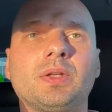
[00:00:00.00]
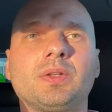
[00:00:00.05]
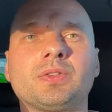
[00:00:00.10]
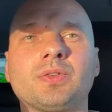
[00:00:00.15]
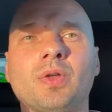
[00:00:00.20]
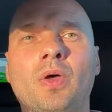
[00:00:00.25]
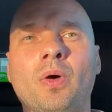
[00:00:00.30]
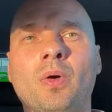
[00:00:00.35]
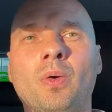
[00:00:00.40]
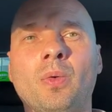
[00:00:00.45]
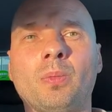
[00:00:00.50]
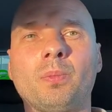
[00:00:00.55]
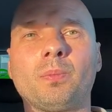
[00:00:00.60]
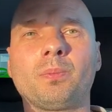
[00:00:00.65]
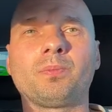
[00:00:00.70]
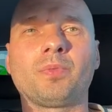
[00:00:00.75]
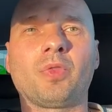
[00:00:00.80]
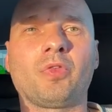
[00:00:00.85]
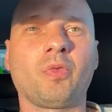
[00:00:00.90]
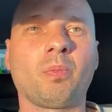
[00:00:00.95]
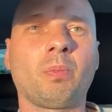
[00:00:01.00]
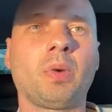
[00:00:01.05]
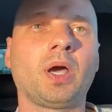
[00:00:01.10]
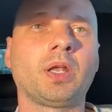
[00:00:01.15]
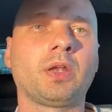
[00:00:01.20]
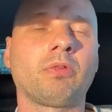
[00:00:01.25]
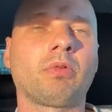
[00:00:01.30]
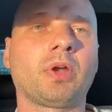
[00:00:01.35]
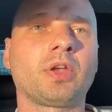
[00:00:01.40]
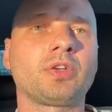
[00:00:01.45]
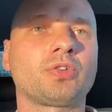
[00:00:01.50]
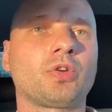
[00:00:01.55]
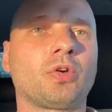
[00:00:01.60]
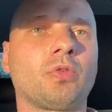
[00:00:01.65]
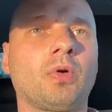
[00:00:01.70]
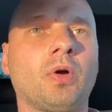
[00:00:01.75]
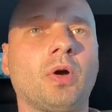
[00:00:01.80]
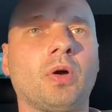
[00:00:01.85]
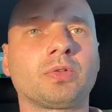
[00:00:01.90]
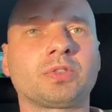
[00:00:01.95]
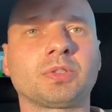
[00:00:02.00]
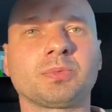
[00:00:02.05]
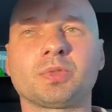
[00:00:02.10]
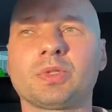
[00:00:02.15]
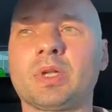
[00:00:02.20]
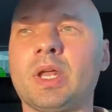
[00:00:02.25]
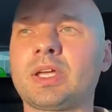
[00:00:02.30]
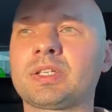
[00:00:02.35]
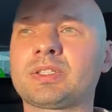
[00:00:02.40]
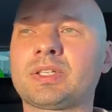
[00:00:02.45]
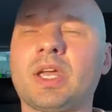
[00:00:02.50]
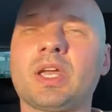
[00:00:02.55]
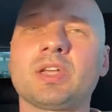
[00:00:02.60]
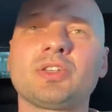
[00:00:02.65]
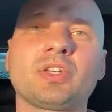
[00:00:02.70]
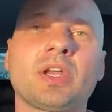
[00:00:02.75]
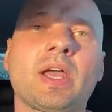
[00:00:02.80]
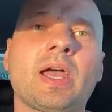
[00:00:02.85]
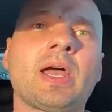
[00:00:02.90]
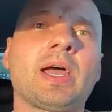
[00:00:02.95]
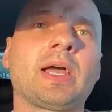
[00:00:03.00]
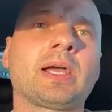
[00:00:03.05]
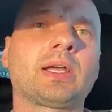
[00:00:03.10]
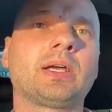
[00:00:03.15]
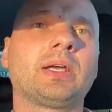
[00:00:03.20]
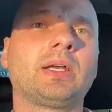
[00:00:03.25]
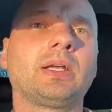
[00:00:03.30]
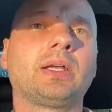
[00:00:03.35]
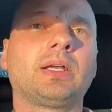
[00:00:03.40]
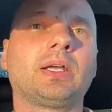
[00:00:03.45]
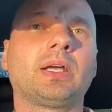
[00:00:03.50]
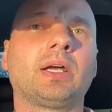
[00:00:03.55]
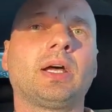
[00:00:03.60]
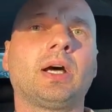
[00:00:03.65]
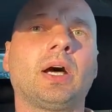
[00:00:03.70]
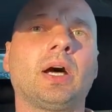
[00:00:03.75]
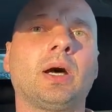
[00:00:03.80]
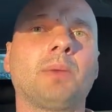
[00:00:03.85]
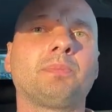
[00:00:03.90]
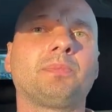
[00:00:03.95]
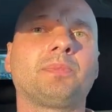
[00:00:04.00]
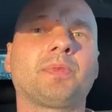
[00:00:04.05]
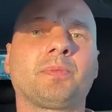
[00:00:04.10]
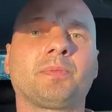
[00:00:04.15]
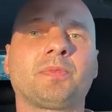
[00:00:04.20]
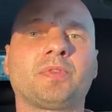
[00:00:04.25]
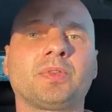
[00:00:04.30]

So if you're buying a Range Rover or some sort of XK Jag, the